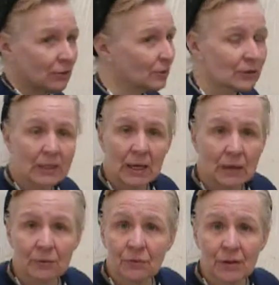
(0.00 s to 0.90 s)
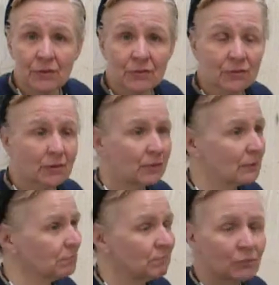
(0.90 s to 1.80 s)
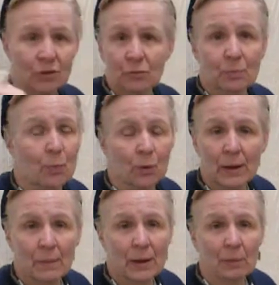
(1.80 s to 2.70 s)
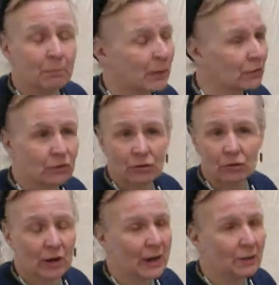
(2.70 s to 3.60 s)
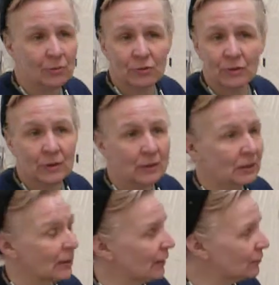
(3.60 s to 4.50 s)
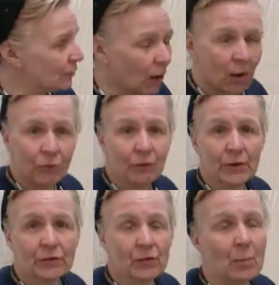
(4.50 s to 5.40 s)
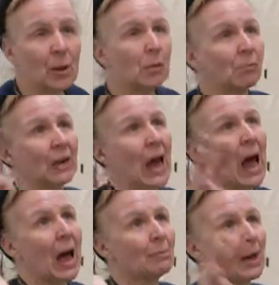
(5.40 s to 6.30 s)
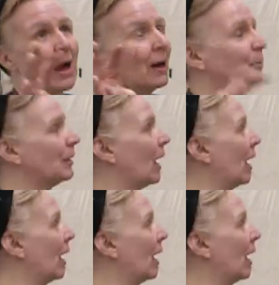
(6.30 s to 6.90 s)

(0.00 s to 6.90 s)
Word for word: Turn the canvas. Just worry about basic shapes. It's all fixable, blah, blah,